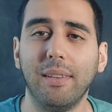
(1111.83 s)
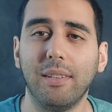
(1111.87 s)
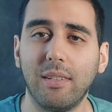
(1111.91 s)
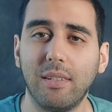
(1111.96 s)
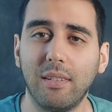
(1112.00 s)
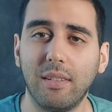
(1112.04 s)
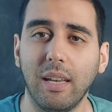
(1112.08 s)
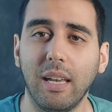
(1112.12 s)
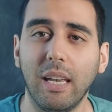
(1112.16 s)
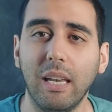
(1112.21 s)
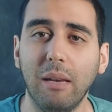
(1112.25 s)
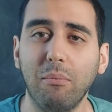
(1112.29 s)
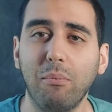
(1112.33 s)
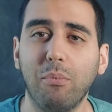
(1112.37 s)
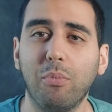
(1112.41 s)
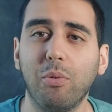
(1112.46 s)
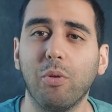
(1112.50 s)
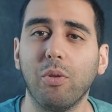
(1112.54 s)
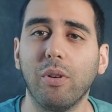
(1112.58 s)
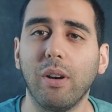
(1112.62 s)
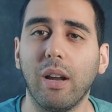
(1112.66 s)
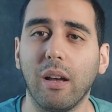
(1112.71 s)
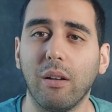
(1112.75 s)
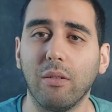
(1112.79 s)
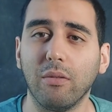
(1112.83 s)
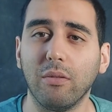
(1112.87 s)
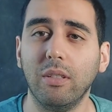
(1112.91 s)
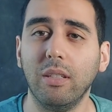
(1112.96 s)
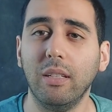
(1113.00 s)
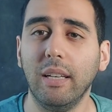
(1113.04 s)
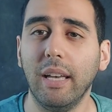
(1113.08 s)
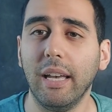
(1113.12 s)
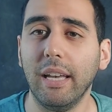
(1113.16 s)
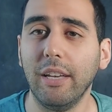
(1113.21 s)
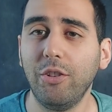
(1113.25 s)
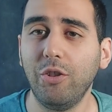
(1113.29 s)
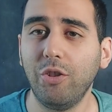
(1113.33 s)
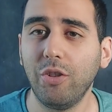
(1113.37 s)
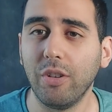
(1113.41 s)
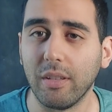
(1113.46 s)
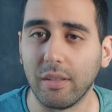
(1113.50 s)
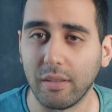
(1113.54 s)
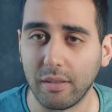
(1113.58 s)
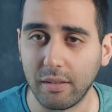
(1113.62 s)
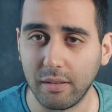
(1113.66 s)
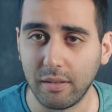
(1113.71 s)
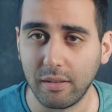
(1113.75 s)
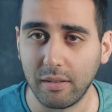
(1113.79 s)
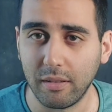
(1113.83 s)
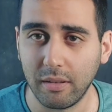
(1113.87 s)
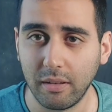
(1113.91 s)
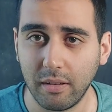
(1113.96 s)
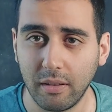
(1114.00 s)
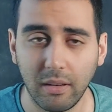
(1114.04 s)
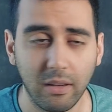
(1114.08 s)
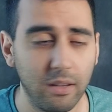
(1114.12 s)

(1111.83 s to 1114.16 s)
same pronunciations.